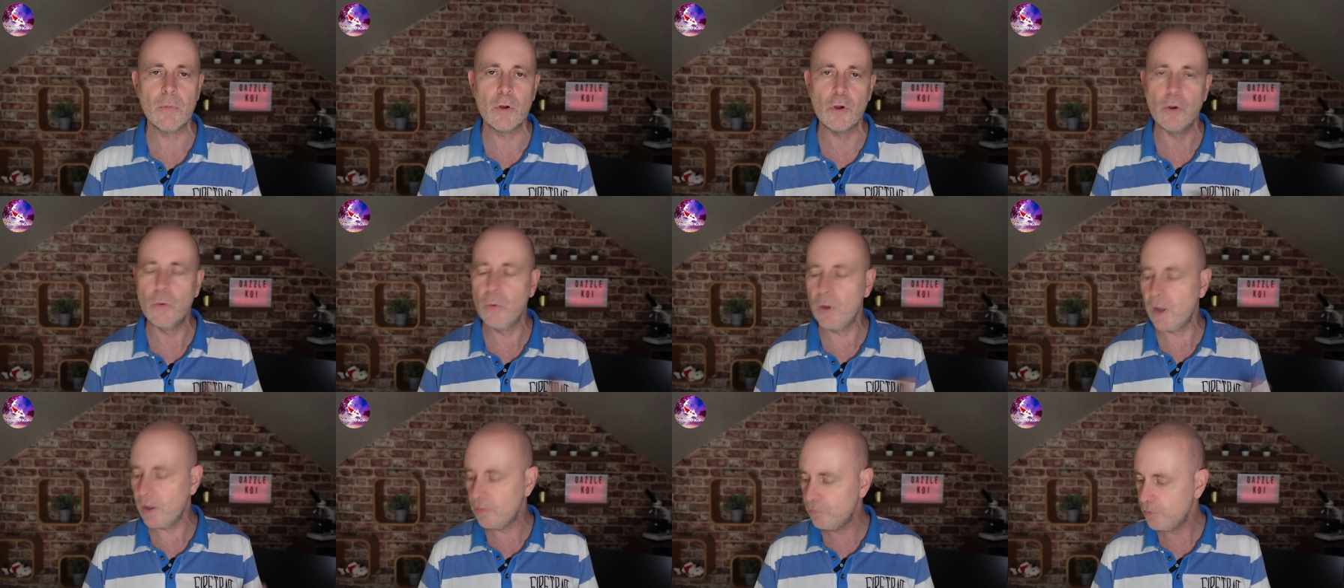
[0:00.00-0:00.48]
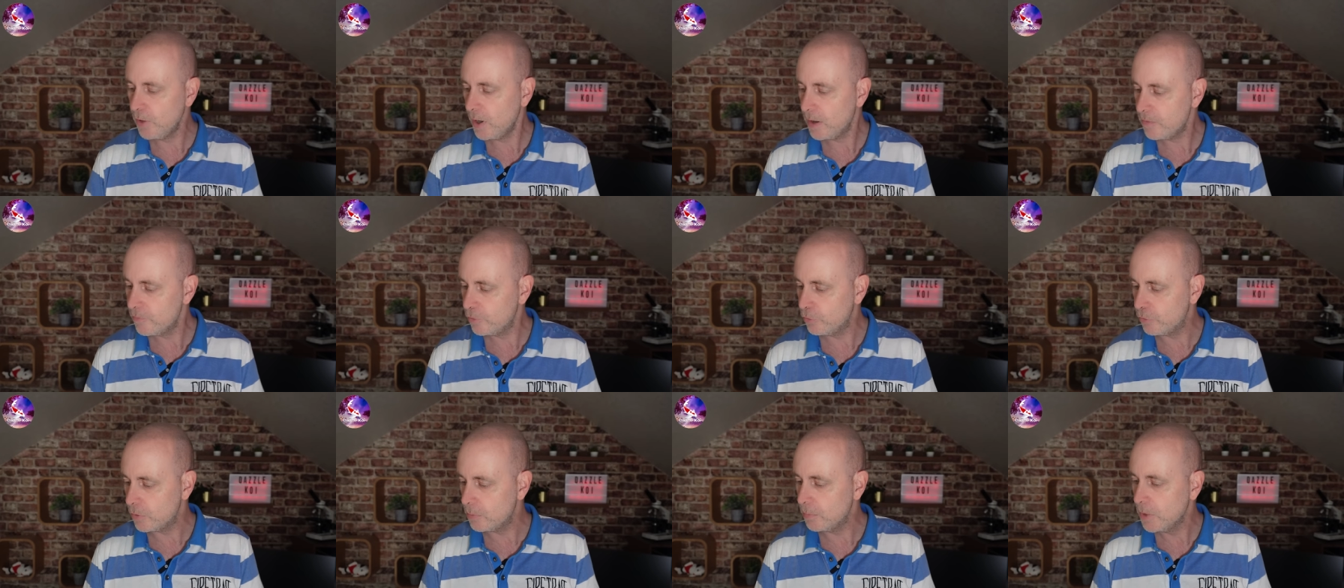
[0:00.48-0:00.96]
But if you
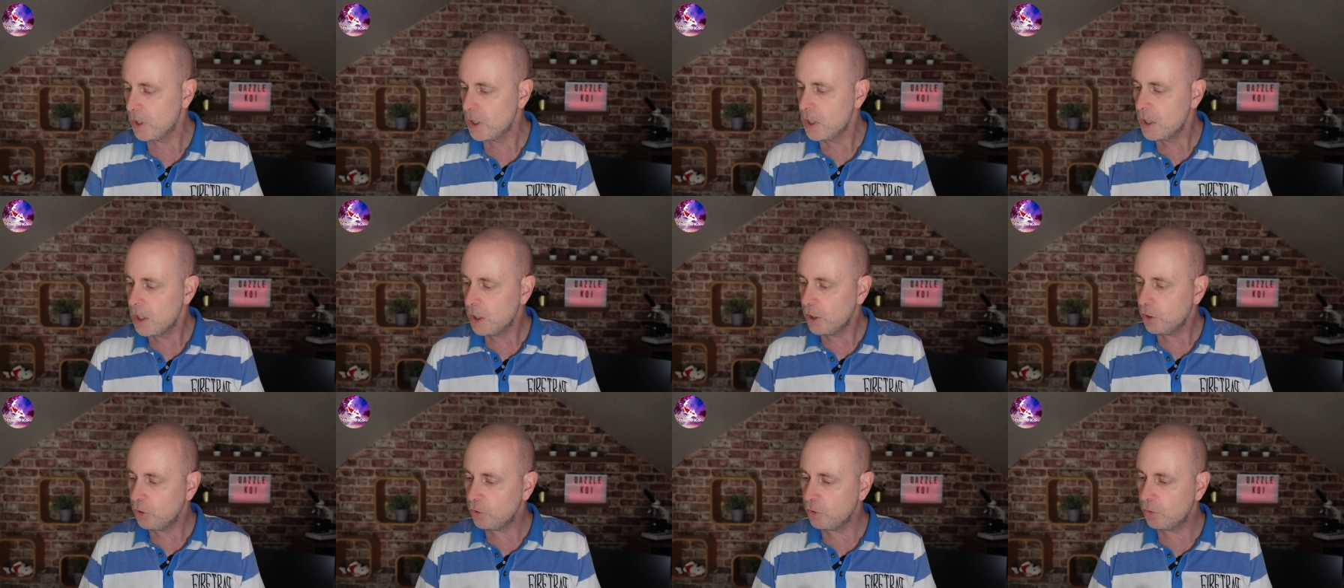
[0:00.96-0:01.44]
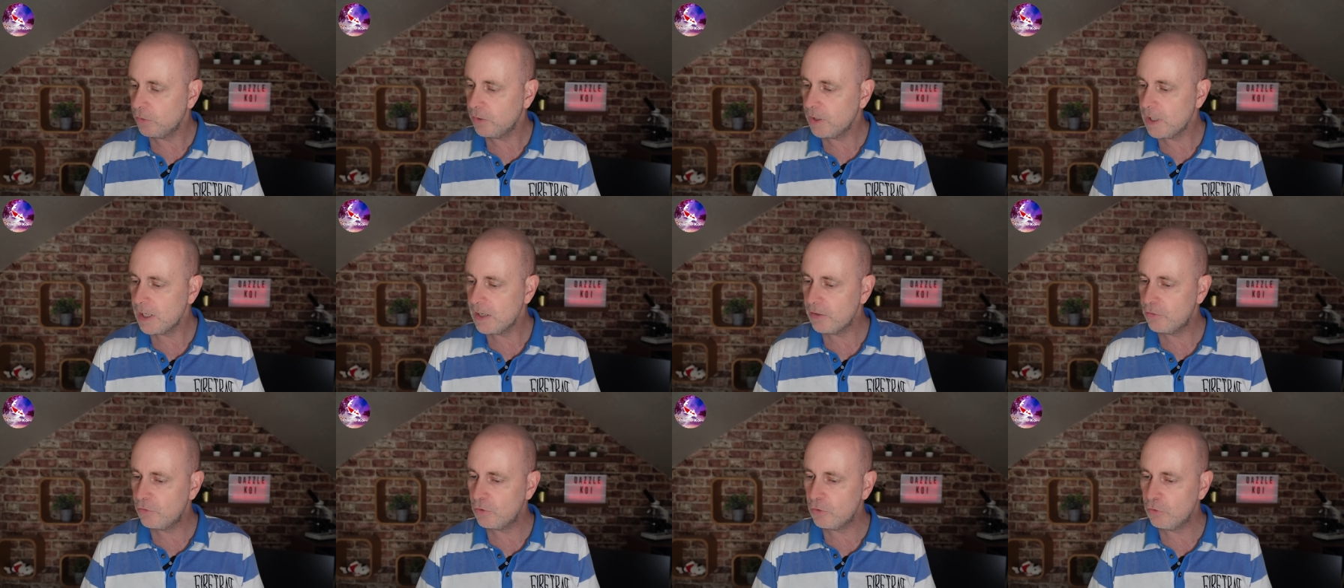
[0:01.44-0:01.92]
have a drum, you'll
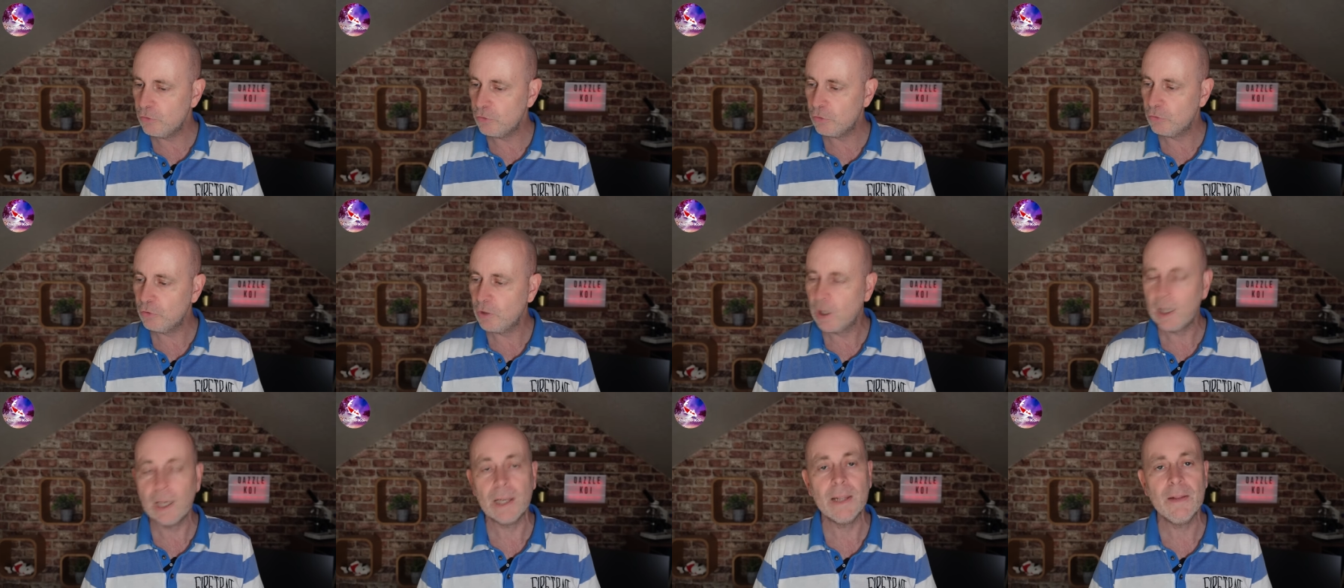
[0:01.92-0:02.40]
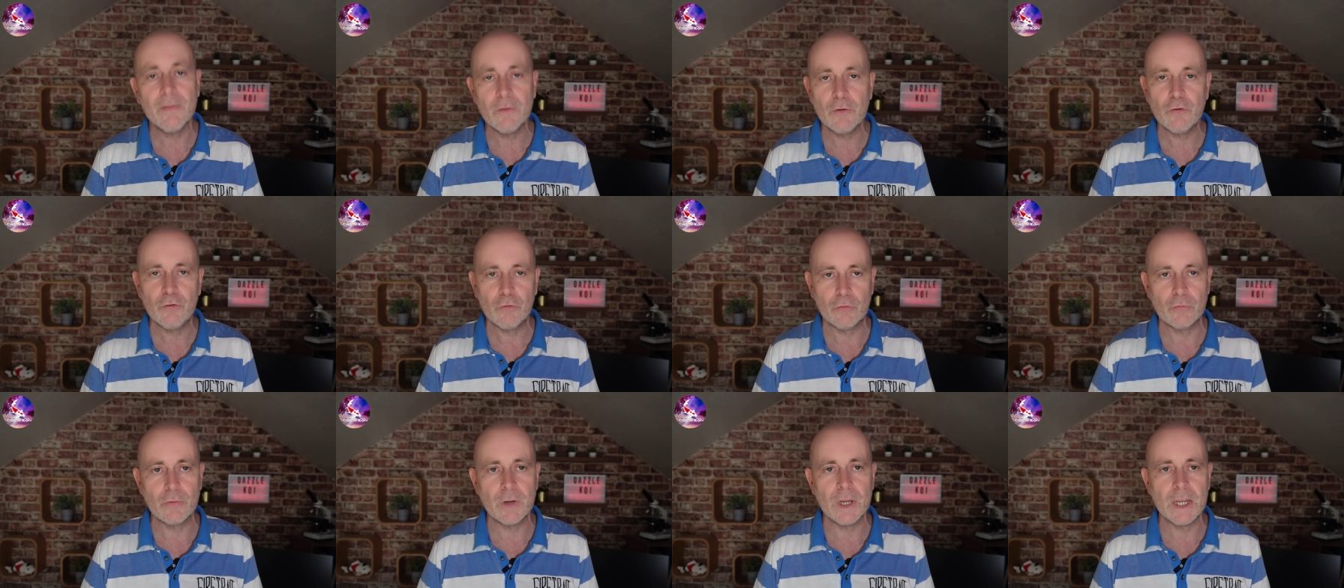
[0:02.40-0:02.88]
need to just clean the
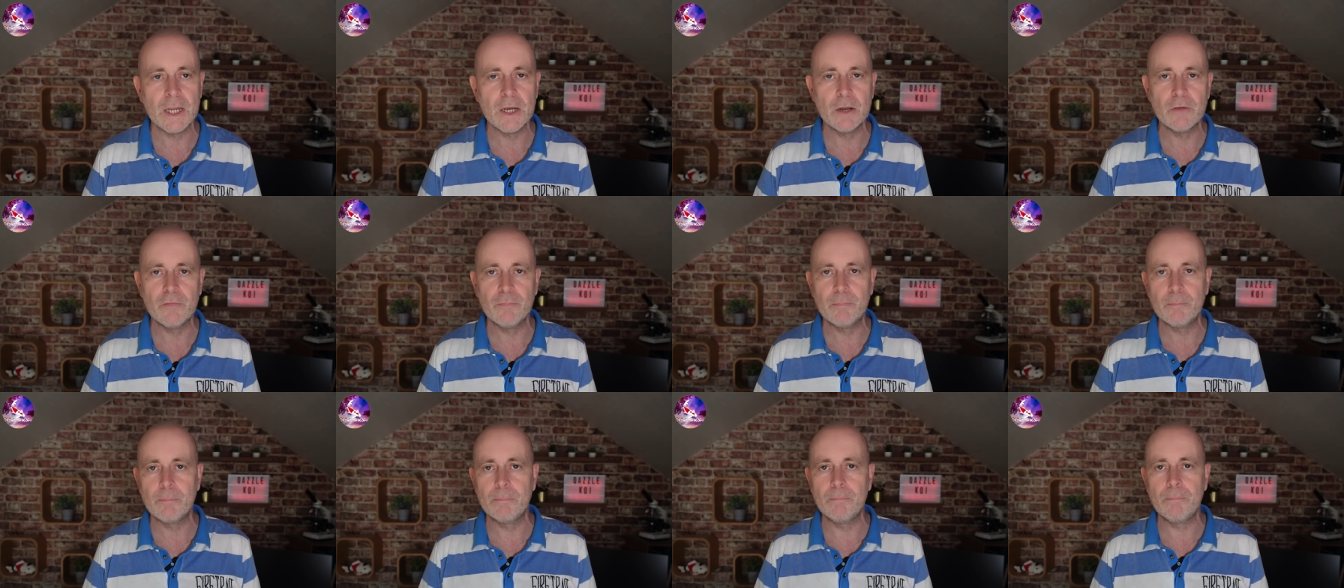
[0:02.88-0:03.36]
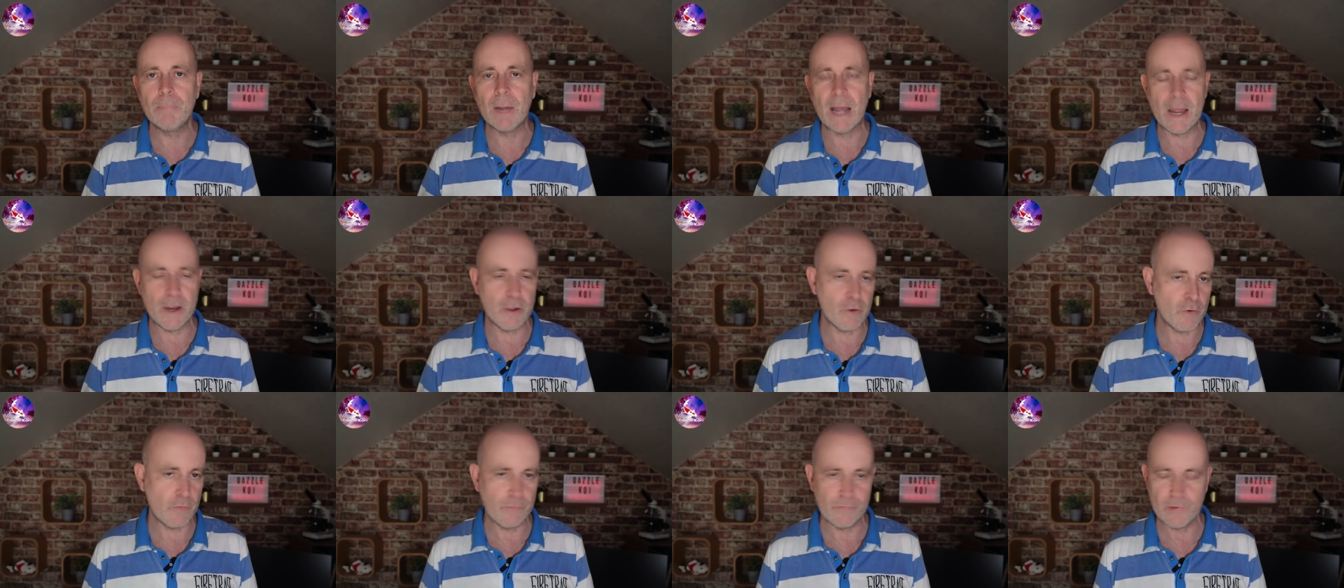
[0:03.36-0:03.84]
screen of
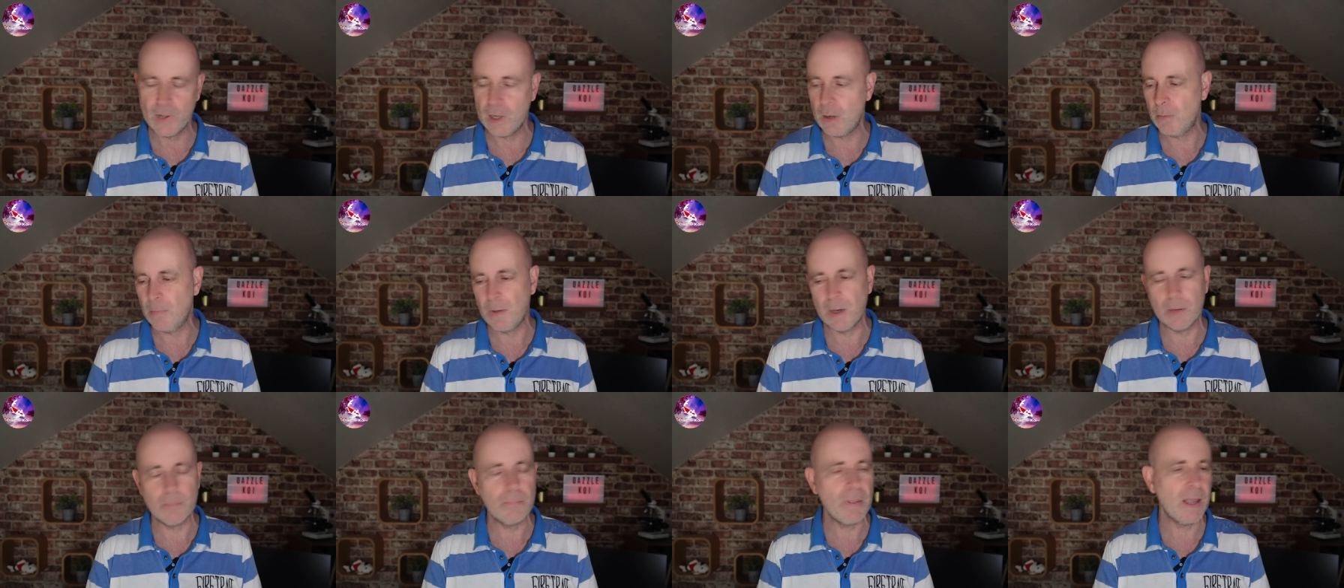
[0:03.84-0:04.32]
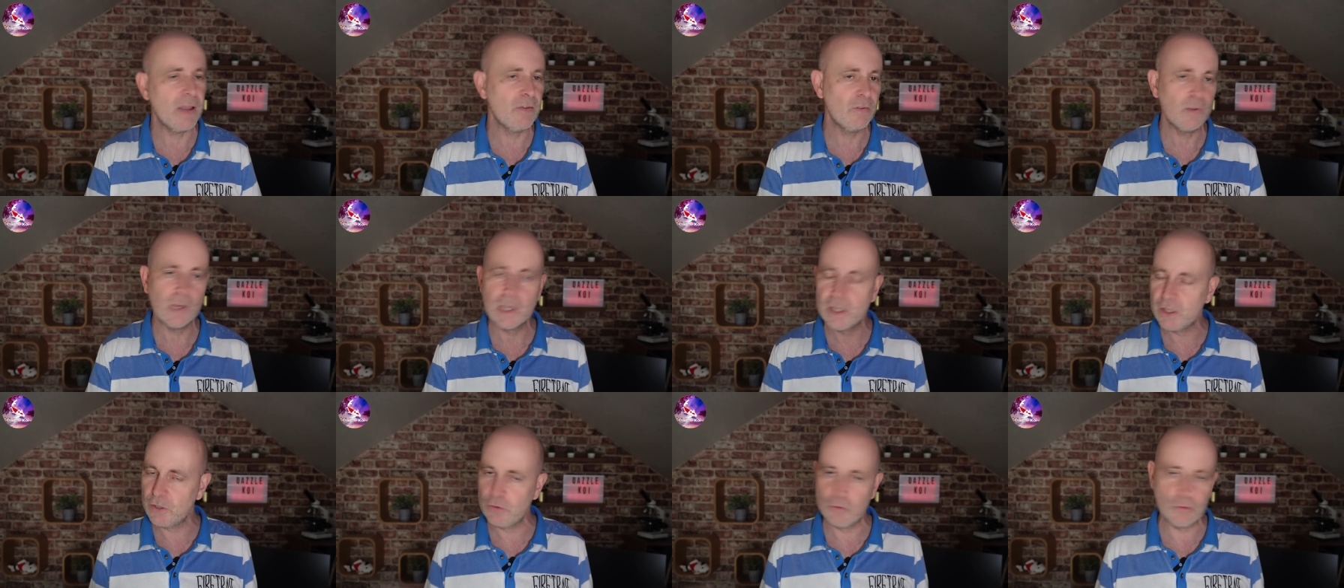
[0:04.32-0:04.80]
biofilm, and
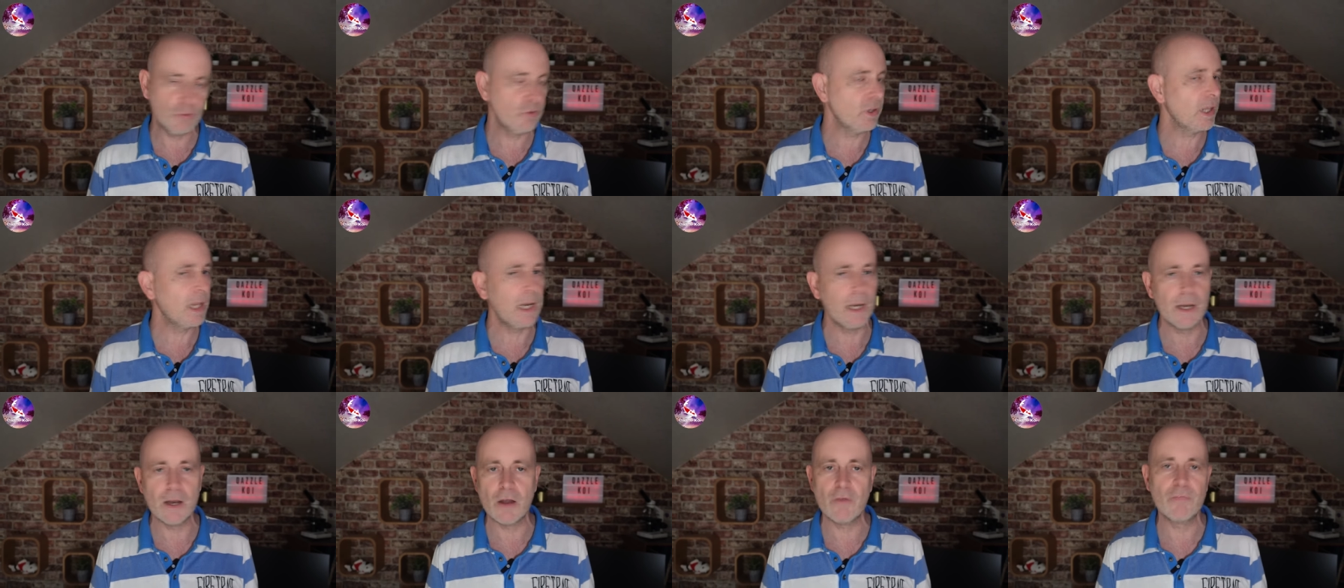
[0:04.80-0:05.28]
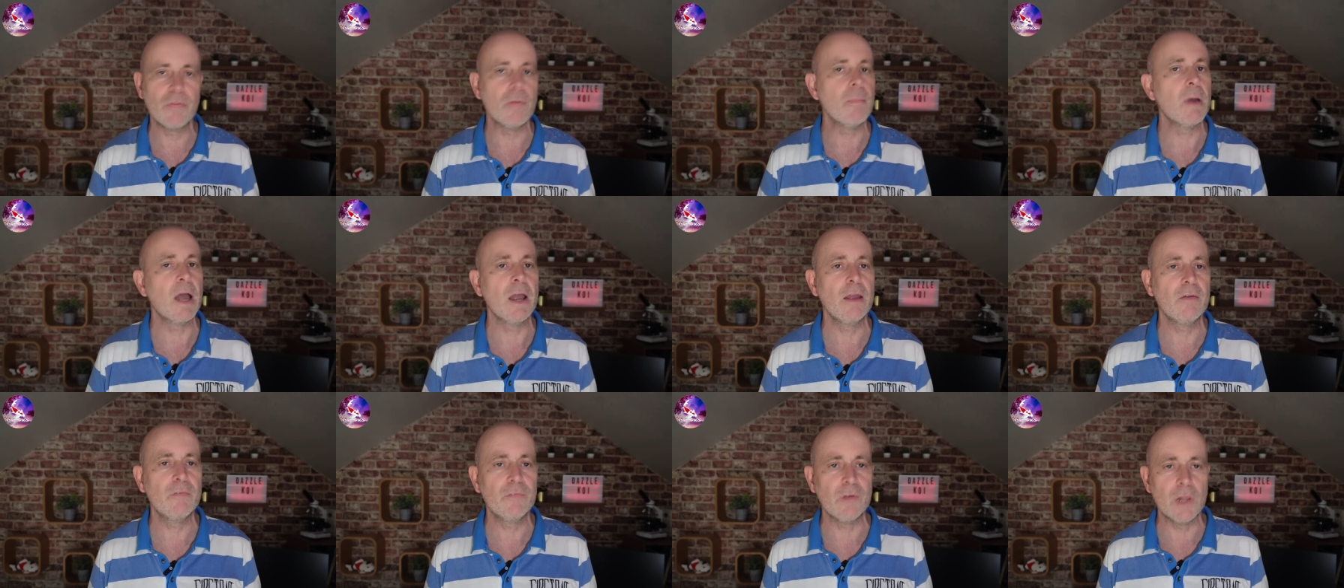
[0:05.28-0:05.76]
basically you're just killing off the
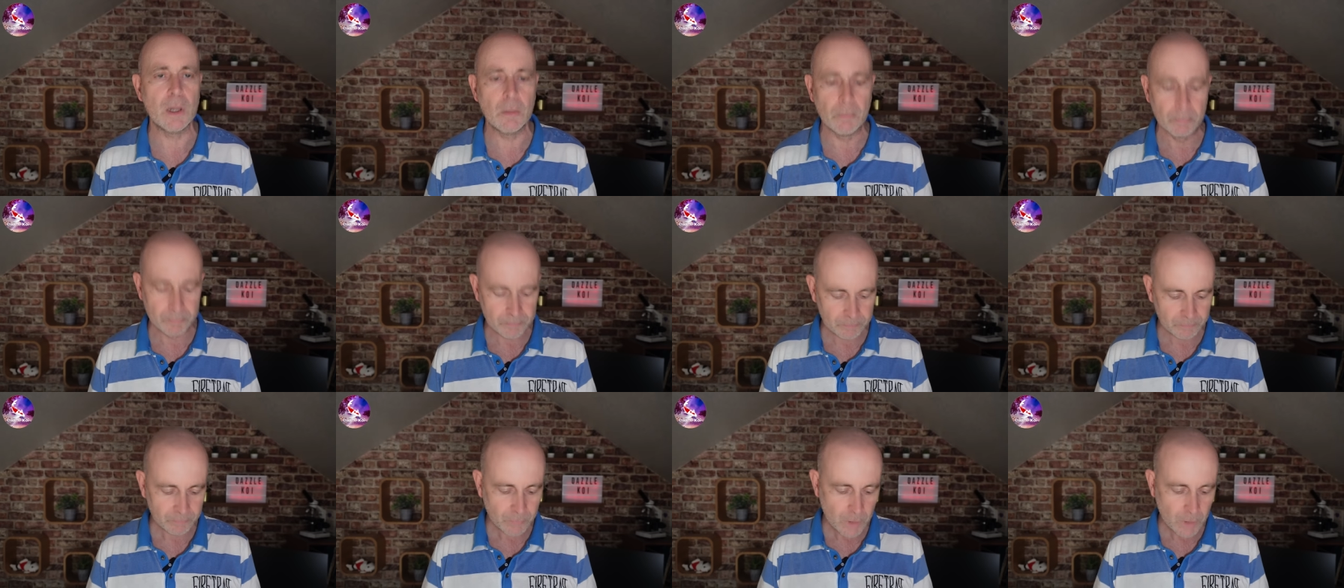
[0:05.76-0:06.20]
biofilm.